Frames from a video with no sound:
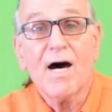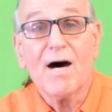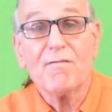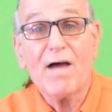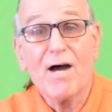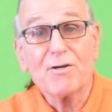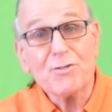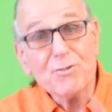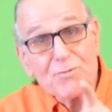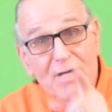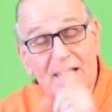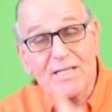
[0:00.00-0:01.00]
of how you
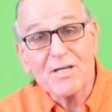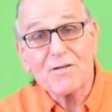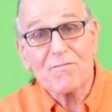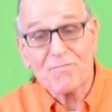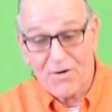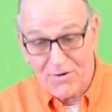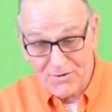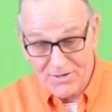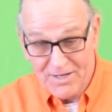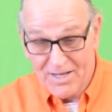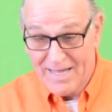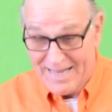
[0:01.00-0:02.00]
can convert
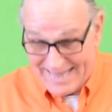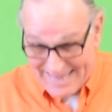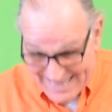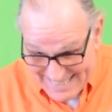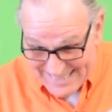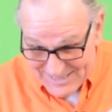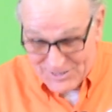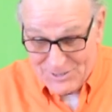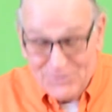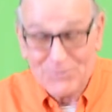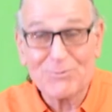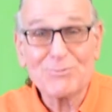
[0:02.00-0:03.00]
these
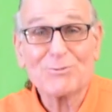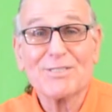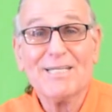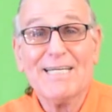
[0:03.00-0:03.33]
tools